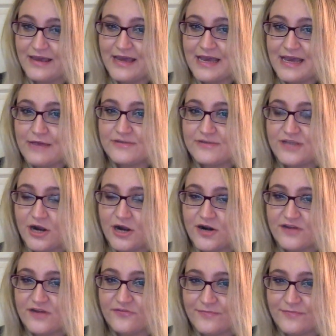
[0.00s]
It was
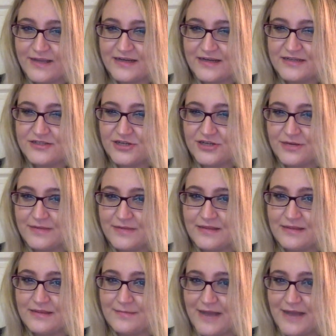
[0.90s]
harder for me to determine
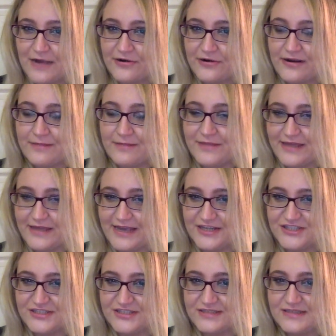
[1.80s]
the background
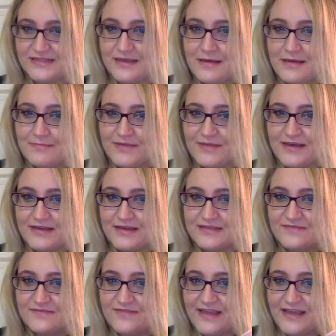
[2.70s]
implications because
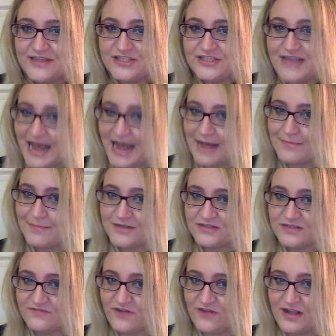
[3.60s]
if they just happened
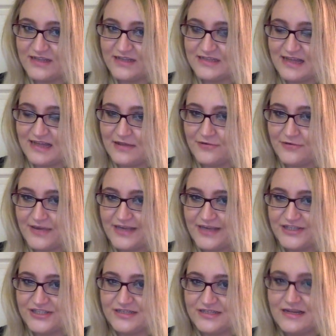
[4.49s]
to fall into that
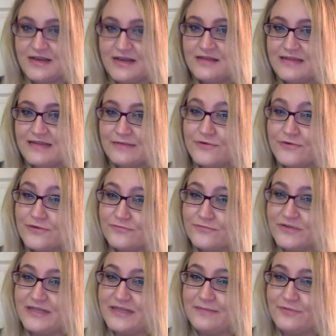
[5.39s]
location, they weren't
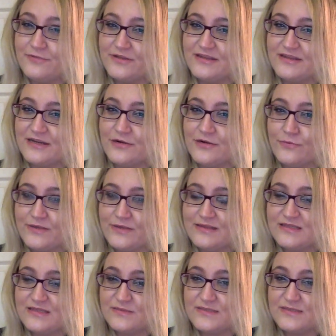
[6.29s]
really put there with
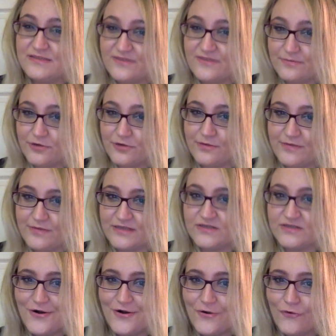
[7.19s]
the specific purpose.
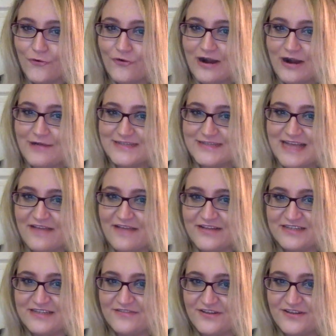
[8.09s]
Or I was having
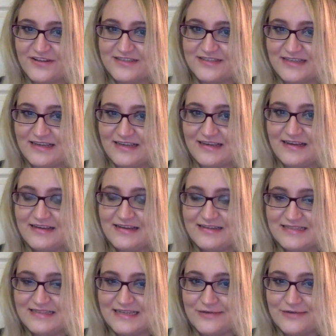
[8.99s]
difficulty
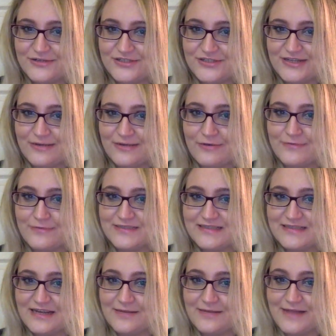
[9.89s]
distinguishing what was
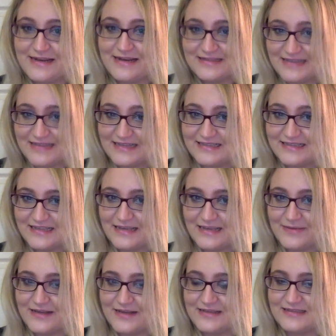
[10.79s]
there by necessity
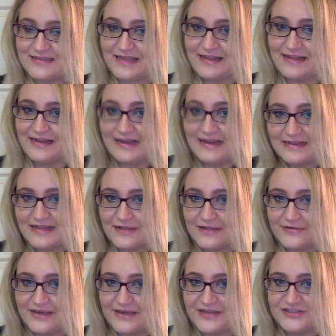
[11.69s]
because they needed that
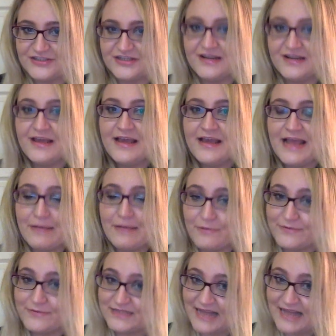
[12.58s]
location and what
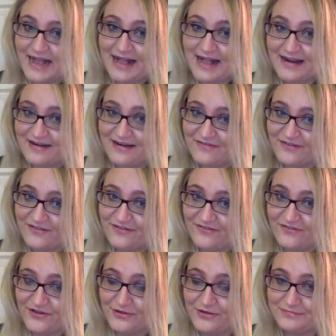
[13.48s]
was added for the
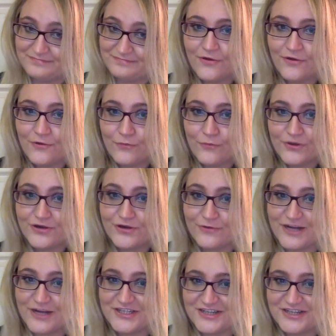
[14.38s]
film. When you're
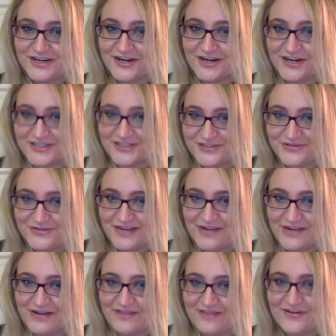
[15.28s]
watching a cartoon,
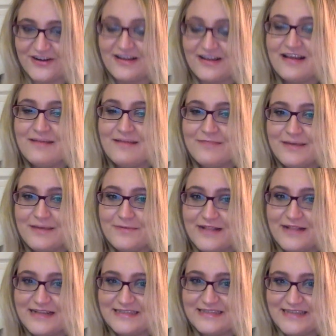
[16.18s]
however, people
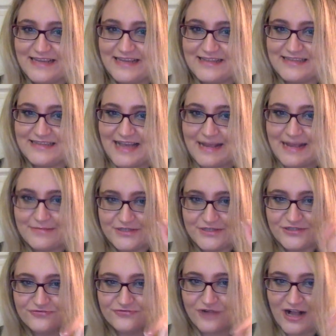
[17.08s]
had to take the time to
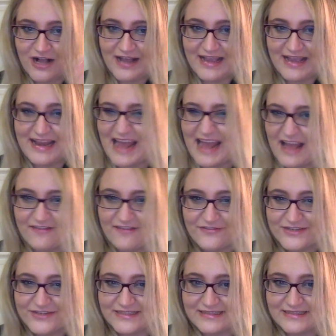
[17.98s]
draw in
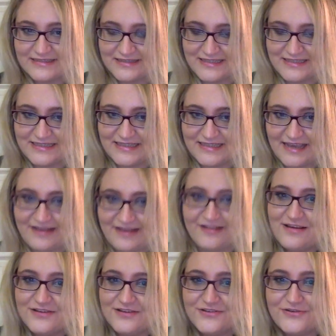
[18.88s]
every single detail,
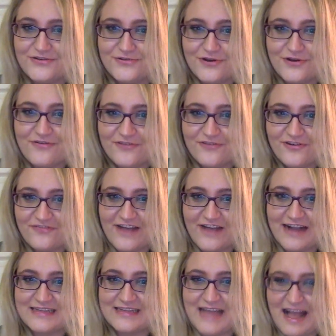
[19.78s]
so you know for a
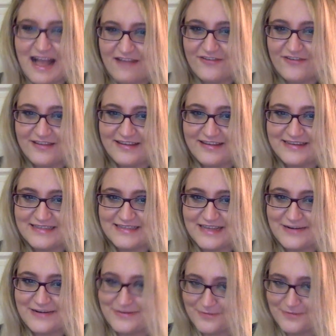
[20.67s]
fact everything is there
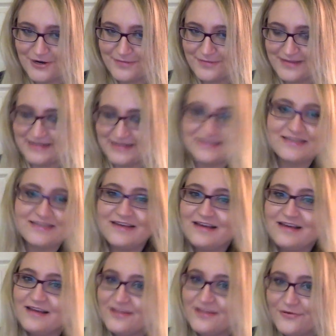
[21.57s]
with purpose.
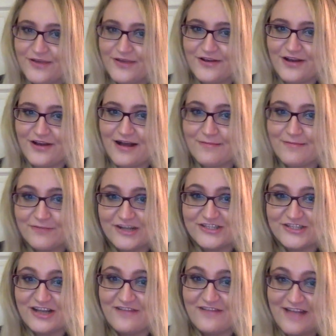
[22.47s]
You cannot brush
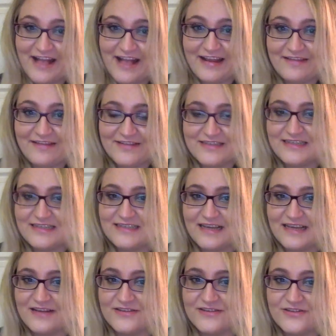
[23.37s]
off any of the
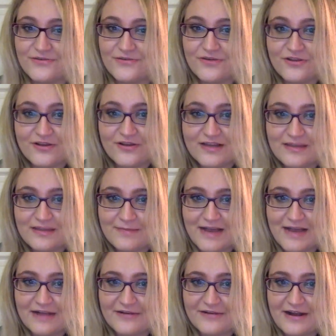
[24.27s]
details. You can look in the
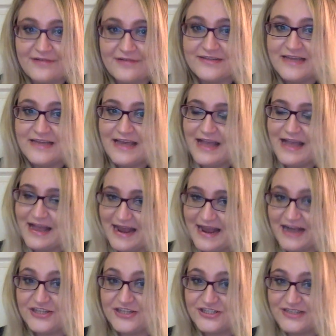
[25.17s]
background and
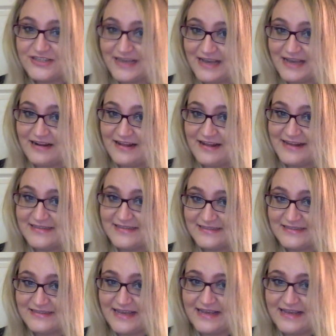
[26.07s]
actually analyze and
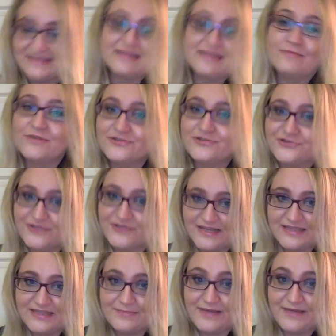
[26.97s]
say, someone drew
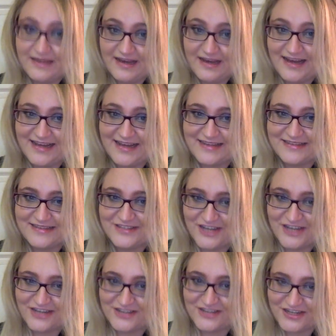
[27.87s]
this because
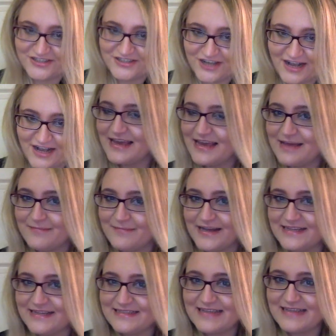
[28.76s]
It
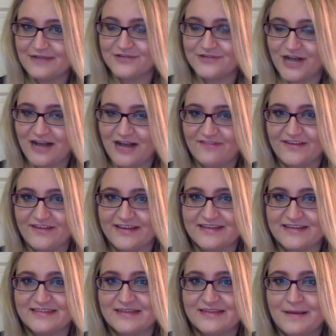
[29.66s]
might sound
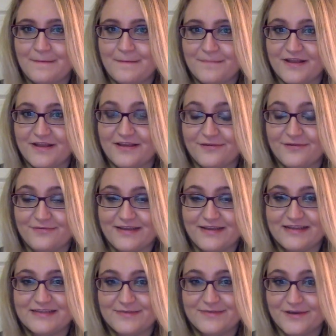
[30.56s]
obvious, but you
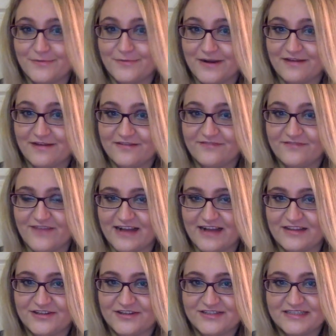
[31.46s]
need to be aware of the
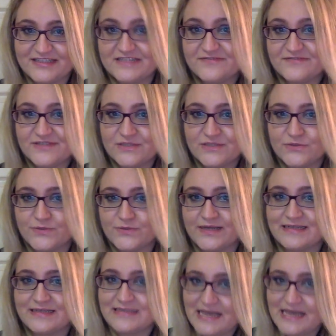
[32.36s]
fact there's a difference
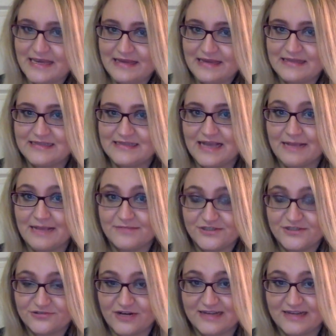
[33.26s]
between taking the time to
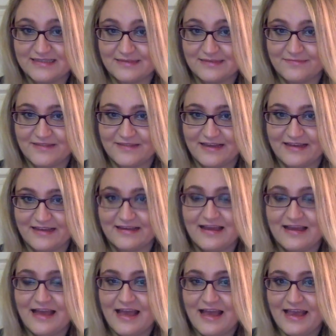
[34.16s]
draw something
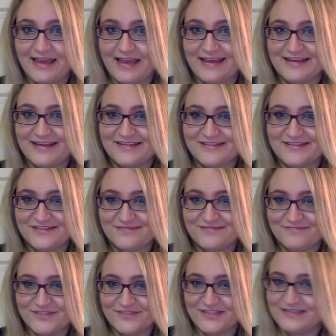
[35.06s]
and
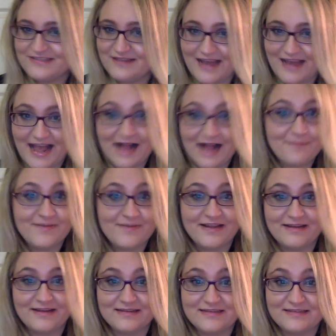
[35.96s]
just
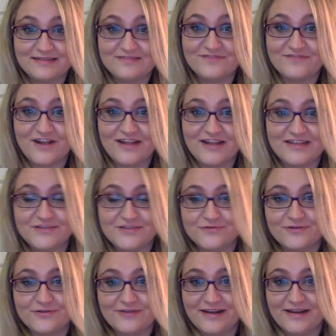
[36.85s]
happening to fall into a
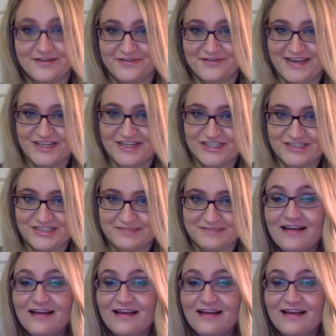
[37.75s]
great location.